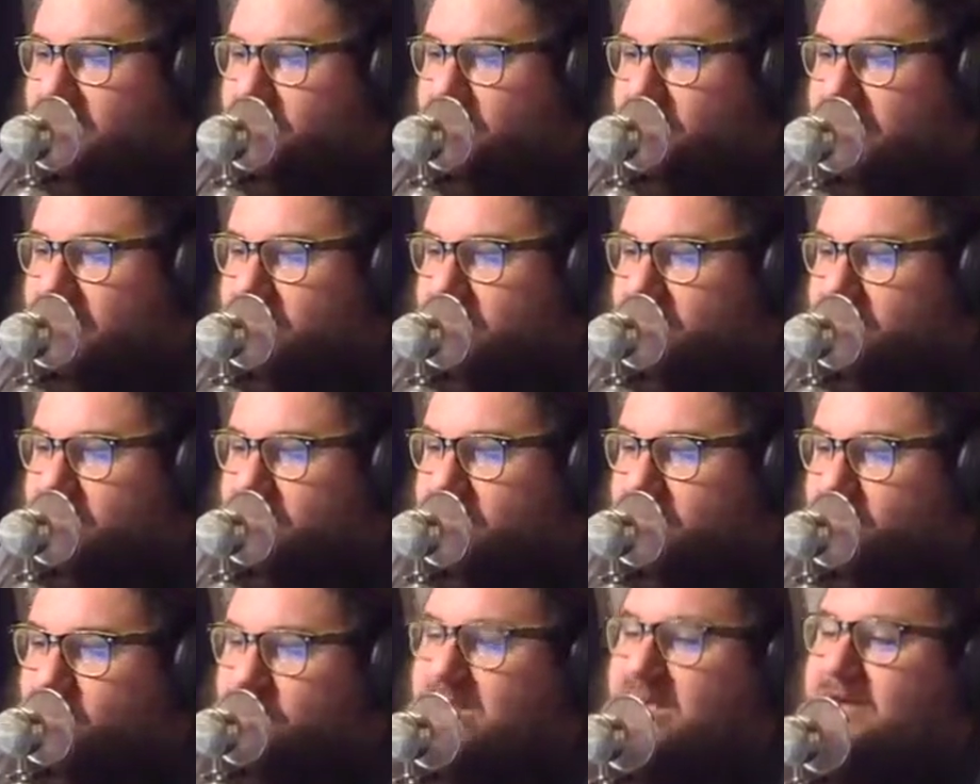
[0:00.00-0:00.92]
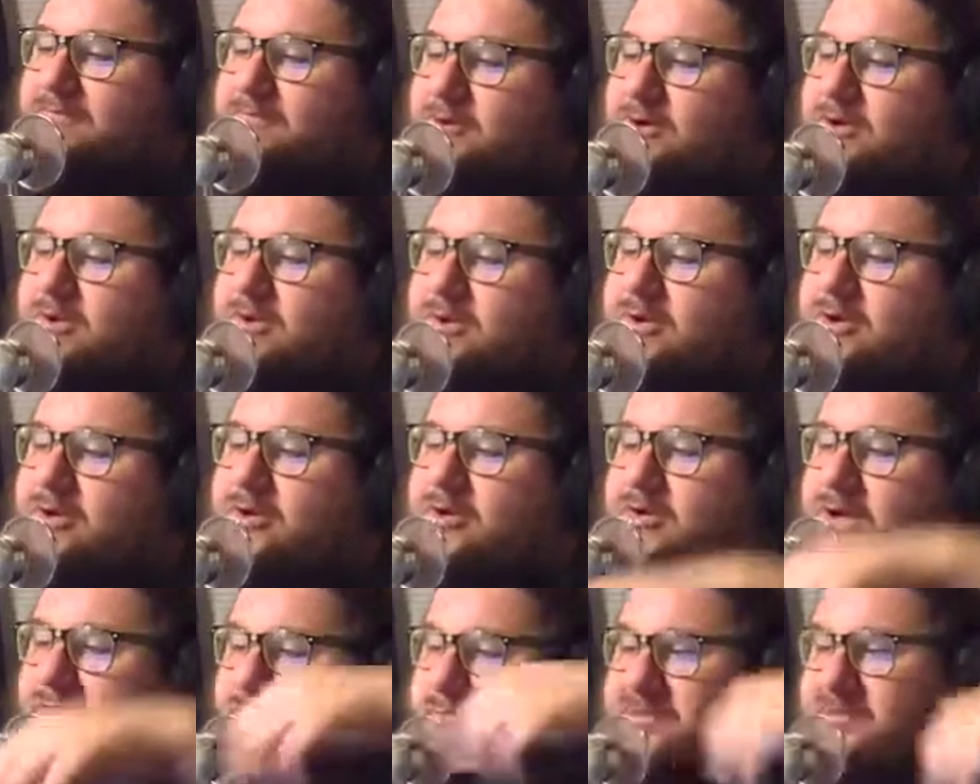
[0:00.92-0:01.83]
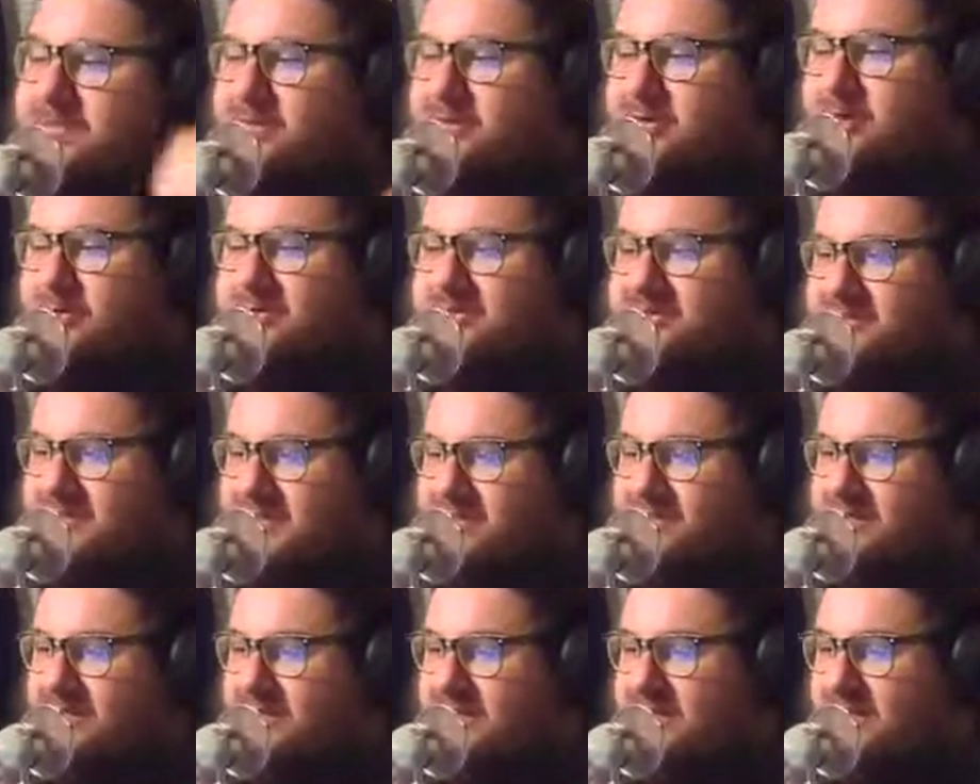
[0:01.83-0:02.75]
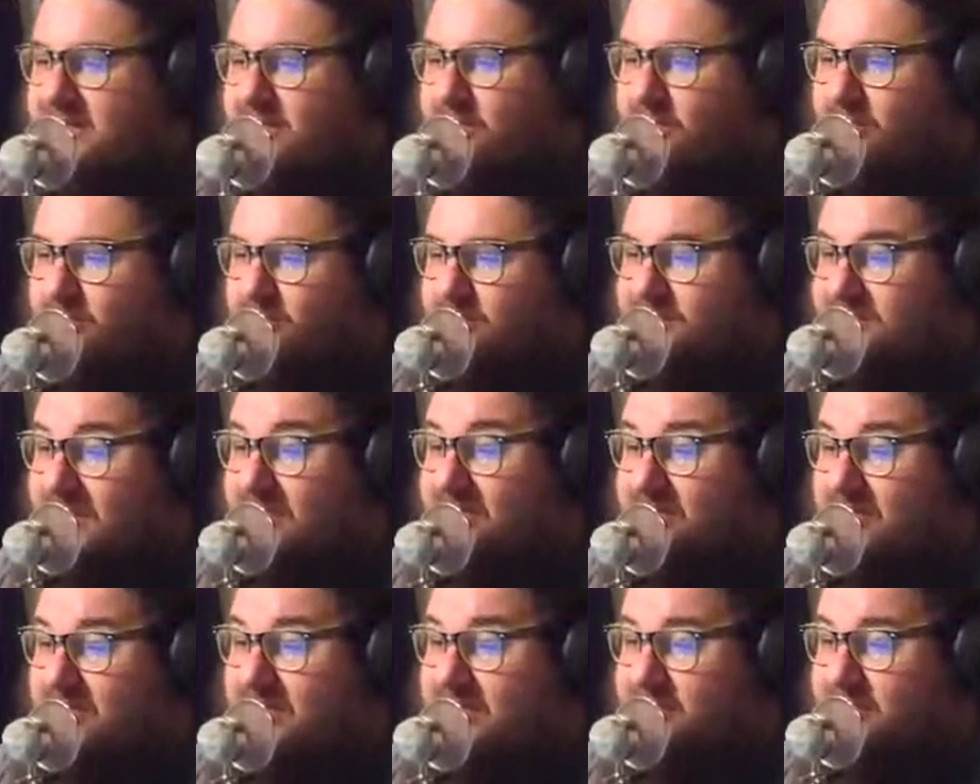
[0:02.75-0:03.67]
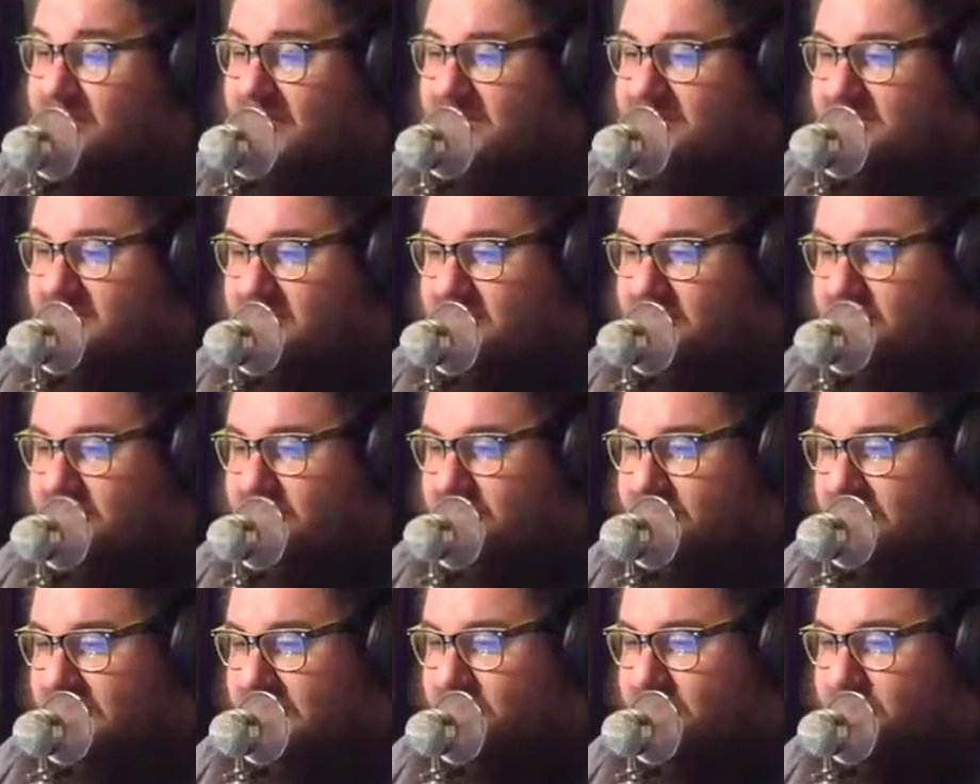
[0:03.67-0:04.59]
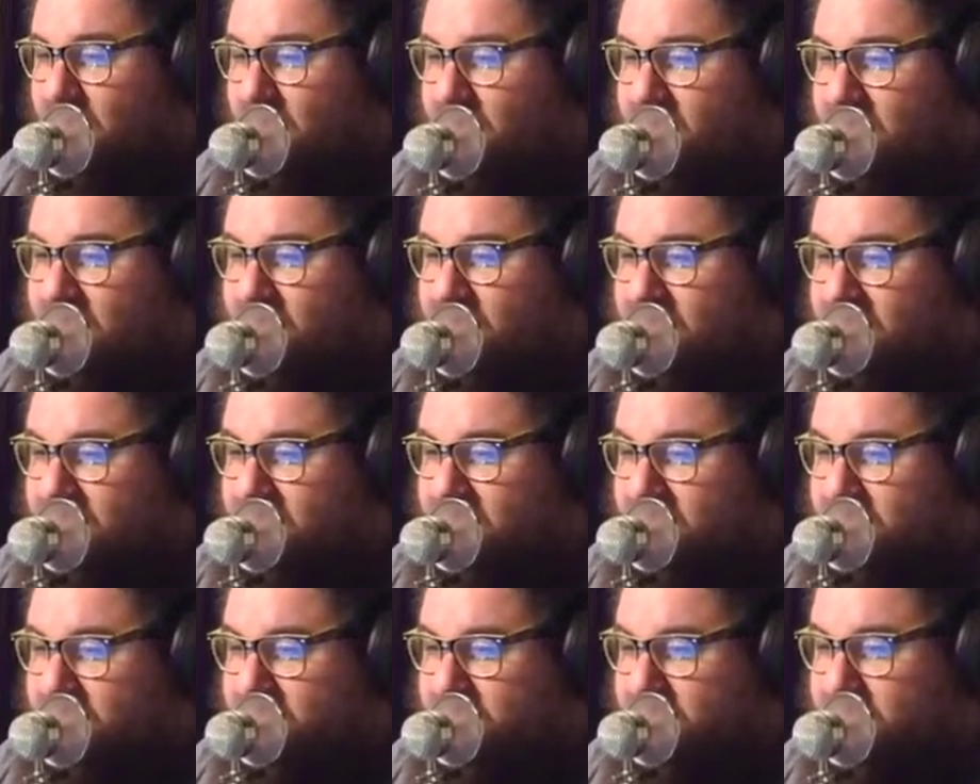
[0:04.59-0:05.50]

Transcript: Anyway, without further ado, episode number 70 of my stuff. Enjoy, motherfuckers.